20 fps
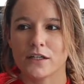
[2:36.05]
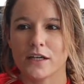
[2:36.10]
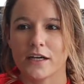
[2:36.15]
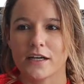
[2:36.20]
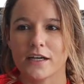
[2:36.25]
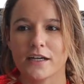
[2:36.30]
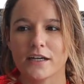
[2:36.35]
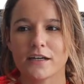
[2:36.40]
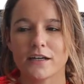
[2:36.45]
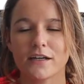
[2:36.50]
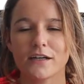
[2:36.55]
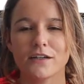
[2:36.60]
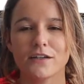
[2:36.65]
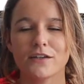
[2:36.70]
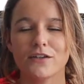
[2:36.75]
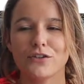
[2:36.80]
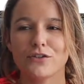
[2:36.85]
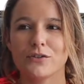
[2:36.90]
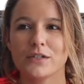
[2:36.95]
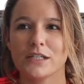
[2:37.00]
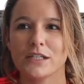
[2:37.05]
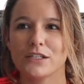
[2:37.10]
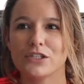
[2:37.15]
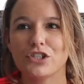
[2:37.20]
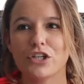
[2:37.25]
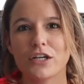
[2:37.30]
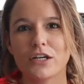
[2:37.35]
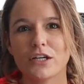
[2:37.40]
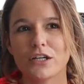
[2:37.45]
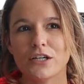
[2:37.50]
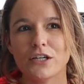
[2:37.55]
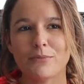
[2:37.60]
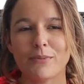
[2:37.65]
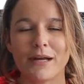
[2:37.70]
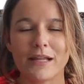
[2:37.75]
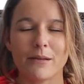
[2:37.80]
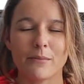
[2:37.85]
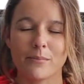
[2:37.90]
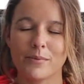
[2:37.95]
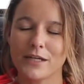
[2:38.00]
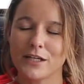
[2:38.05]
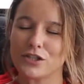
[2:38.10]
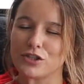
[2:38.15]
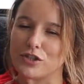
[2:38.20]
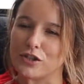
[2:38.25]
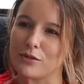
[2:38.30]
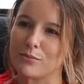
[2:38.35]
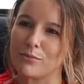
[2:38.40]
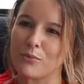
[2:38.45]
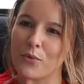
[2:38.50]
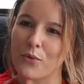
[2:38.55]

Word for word: Like you can chill by the beach in the